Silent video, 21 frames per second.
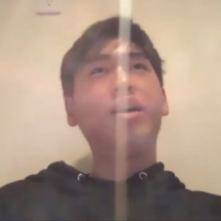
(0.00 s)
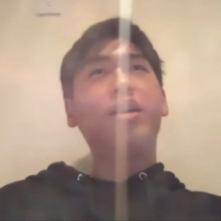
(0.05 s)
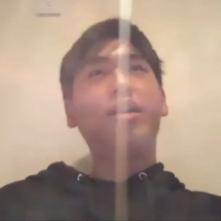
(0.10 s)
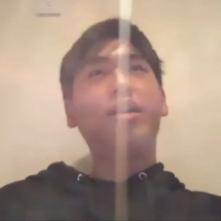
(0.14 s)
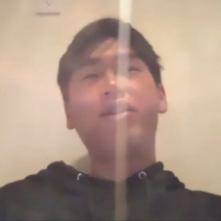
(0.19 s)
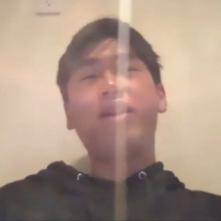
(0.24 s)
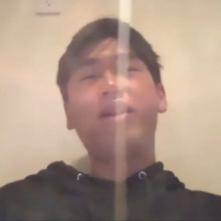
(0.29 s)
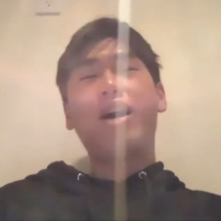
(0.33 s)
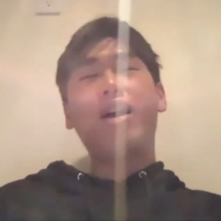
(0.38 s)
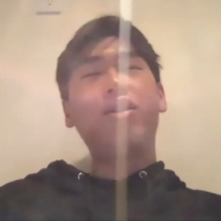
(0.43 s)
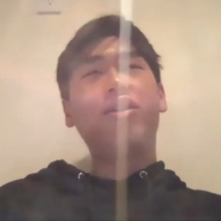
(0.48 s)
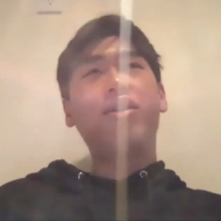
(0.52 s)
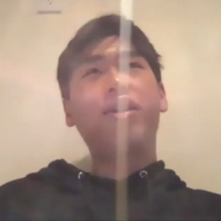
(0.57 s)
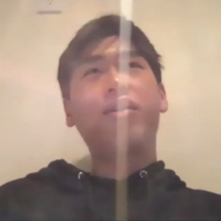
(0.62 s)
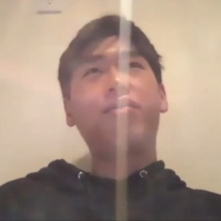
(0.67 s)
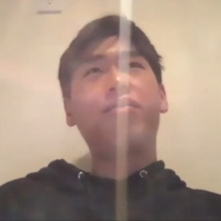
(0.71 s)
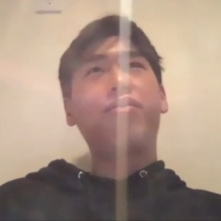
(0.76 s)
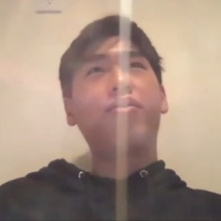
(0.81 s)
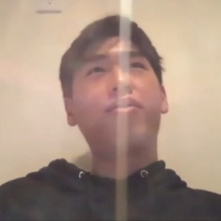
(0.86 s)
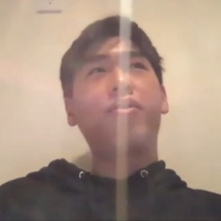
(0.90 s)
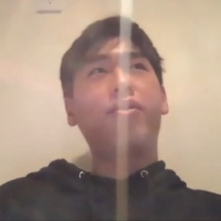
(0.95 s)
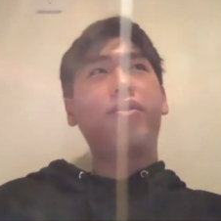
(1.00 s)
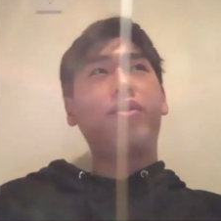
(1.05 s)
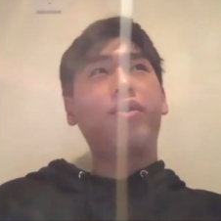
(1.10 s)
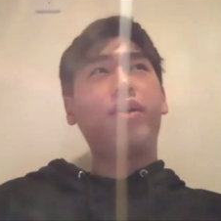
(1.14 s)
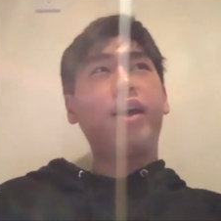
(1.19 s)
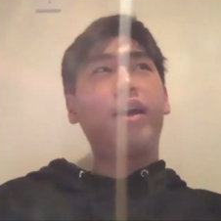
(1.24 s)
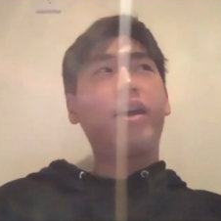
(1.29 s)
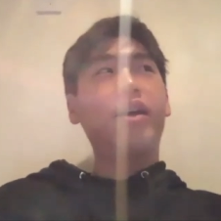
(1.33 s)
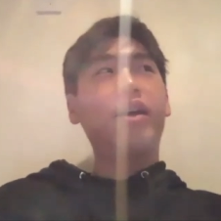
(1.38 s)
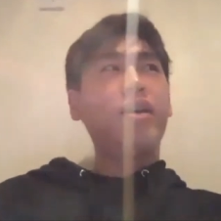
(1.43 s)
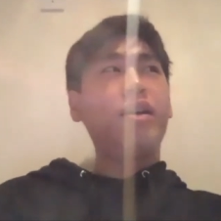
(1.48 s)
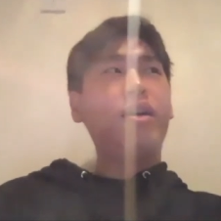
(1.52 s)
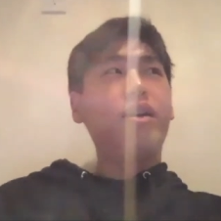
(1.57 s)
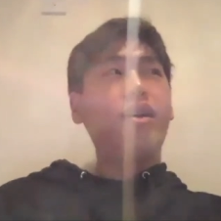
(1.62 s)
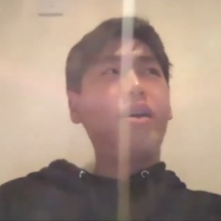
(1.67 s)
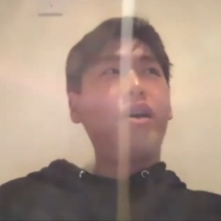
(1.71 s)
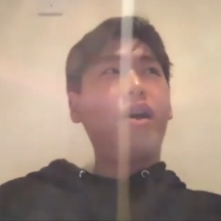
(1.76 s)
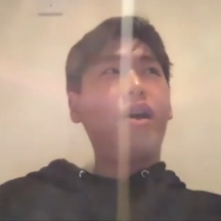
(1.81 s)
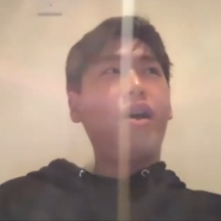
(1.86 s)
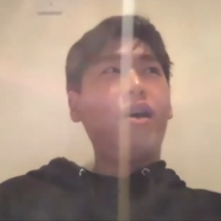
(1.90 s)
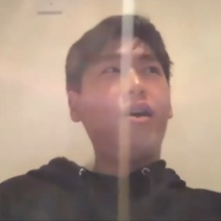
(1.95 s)
They're not looking for like
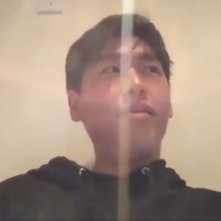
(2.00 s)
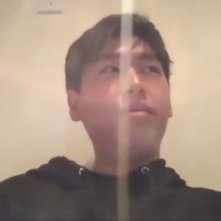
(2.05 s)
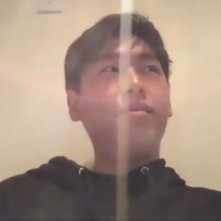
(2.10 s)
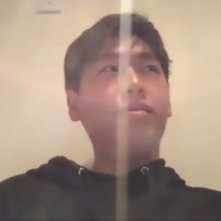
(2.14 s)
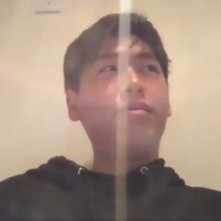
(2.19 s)
um,